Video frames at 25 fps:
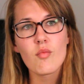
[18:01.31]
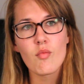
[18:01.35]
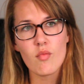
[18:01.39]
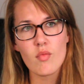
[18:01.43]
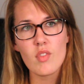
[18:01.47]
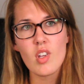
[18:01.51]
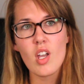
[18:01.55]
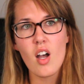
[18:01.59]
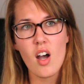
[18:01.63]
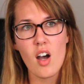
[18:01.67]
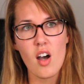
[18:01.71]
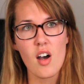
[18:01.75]

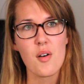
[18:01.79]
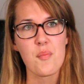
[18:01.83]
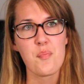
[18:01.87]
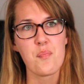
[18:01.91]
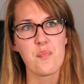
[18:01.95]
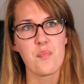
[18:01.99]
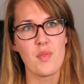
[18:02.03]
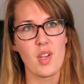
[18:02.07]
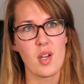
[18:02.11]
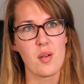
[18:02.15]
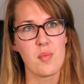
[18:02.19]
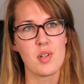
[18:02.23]
Yeah,
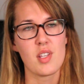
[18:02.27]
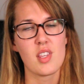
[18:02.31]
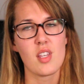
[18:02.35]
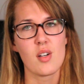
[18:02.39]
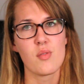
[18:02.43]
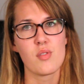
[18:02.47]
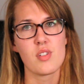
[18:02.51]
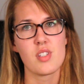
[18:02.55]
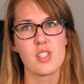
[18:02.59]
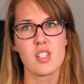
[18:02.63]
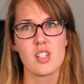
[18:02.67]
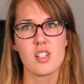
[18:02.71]
I mean, that
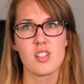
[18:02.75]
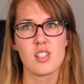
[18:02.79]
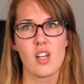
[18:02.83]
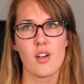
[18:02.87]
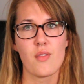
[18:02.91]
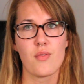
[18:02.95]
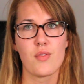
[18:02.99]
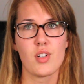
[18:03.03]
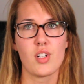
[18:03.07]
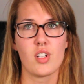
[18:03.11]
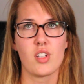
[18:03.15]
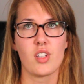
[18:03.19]
was
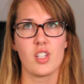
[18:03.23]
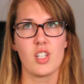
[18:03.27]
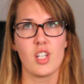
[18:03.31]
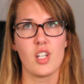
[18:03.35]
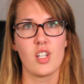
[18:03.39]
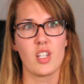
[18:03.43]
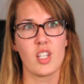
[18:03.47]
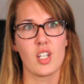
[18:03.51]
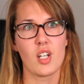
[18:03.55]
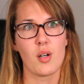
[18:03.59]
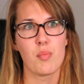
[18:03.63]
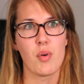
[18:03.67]
definitely
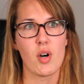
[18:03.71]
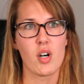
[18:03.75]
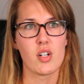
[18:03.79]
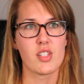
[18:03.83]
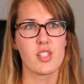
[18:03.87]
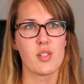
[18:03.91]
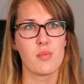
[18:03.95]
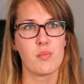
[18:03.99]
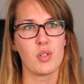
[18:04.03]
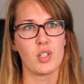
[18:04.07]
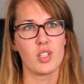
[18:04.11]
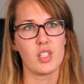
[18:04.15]
like a
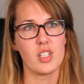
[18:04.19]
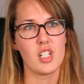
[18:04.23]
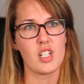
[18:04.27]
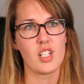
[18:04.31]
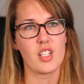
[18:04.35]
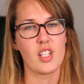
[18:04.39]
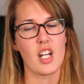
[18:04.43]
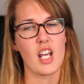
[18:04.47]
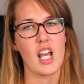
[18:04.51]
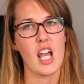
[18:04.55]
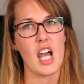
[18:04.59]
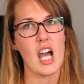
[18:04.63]
possibility
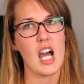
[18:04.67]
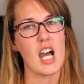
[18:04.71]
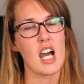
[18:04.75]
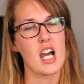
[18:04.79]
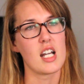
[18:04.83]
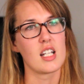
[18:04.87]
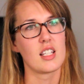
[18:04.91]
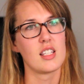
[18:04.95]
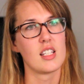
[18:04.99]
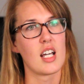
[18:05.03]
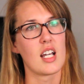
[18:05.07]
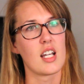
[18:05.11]
that I
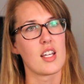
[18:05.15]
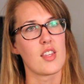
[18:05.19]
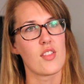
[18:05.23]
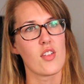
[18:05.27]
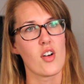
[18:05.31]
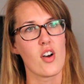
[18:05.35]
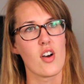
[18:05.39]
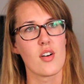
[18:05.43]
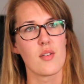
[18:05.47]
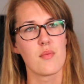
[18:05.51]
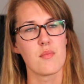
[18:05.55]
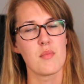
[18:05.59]
had. I
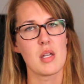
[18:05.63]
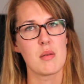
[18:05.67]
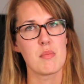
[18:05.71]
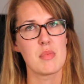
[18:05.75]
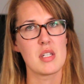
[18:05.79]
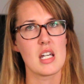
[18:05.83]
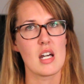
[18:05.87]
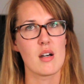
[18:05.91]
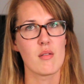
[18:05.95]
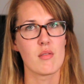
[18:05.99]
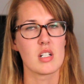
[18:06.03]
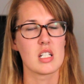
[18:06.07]
thought
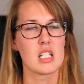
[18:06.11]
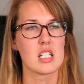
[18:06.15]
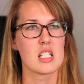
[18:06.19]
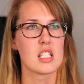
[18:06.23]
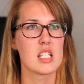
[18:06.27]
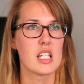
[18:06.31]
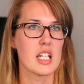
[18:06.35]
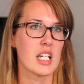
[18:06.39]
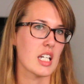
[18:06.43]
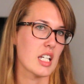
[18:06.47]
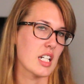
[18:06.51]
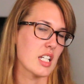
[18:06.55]
maybe I would get
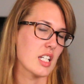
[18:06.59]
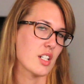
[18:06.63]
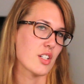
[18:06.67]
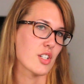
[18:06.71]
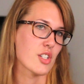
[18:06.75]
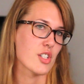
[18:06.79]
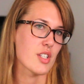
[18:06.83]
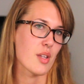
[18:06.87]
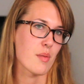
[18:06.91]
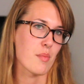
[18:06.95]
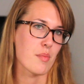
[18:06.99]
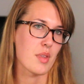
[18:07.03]
ticketed
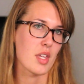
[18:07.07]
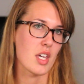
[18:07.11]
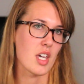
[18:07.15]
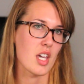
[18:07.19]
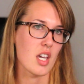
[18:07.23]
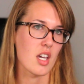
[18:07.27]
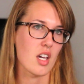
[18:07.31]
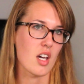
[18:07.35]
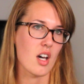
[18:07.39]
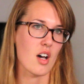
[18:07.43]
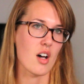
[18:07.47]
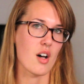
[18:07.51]
or
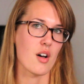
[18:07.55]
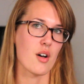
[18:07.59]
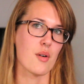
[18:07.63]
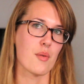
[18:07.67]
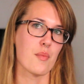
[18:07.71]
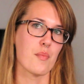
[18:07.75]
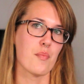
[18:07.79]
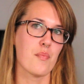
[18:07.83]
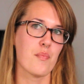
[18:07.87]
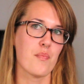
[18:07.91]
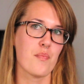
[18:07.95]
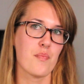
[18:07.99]
something.
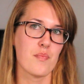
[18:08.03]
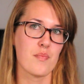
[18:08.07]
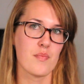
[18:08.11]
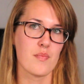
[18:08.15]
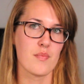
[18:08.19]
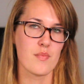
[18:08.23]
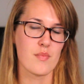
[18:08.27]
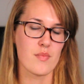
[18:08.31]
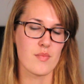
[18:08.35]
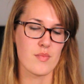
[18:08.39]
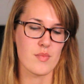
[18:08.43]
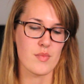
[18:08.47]

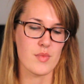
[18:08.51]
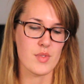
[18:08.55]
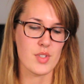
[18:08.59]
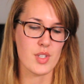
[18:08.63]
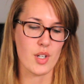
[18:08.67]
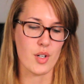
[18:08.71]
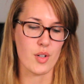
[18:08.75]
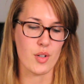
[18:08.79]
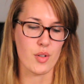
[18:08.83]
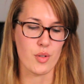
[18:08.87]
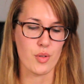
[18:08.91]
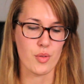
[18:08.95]

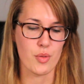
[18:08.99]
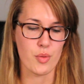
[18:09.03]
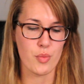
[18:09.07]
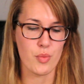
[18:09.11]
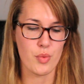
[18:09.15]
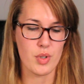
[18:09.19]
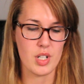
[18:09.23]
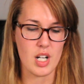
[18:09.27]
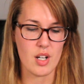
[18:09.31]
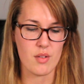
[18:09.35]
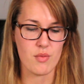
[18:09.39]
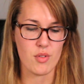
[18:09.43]
So
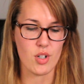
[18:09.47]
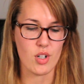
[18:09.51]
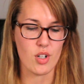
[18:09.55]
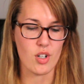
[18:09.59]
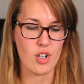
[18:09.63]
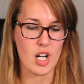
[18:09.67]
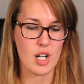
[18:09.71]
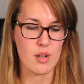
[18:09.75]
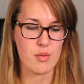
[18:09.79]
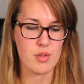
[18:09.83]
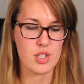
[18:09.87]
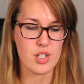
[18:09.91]

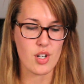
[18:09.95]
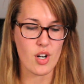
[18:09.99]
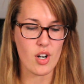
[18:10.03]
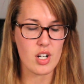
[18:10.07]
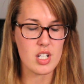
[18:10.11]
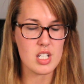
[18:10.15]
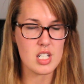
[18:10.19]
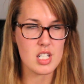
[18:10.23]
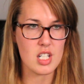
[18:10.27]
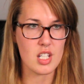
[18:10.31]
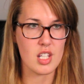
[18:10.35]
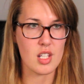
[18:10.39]
whenever I was
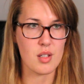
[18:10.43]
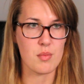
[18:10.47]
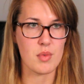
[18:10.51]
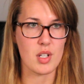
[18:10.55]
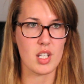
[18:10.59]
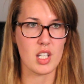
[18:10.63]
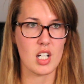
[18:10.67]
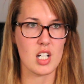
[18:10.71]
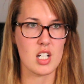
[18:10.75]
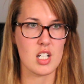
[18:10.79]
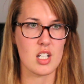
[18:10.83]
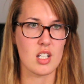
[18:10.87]
talking to them,
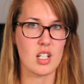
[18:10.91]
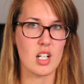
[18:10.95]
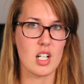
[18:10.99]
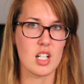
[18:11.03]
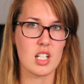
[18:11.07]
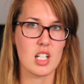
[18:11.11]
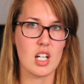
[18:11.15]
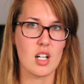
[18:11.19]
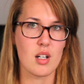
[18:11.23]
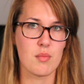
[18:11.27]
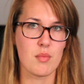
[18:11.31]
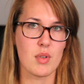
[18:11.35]
like, I
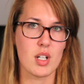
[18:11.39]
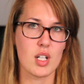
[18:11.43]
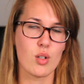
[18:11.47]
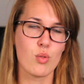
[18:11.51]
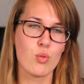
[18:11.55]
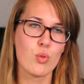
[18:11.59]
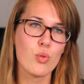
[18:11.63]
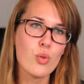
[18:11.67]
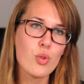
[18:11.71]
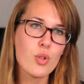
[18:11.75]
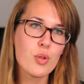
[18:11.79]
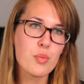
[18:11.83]
kept my
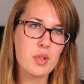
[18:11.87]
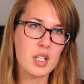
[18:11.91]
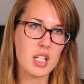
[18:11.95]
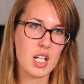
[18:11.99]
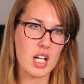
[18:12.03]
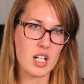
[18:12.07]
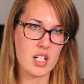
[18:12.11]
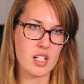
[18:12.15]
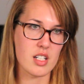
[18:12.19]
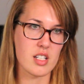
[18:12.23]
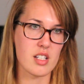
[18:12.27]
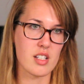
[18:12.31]
cool
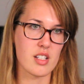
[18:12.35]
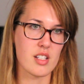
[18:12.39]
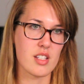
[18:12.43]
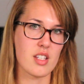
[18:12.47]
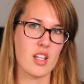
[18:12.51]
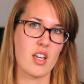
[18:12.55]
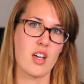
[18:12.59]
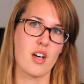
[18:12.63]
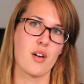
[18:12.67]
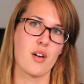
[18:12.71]
because,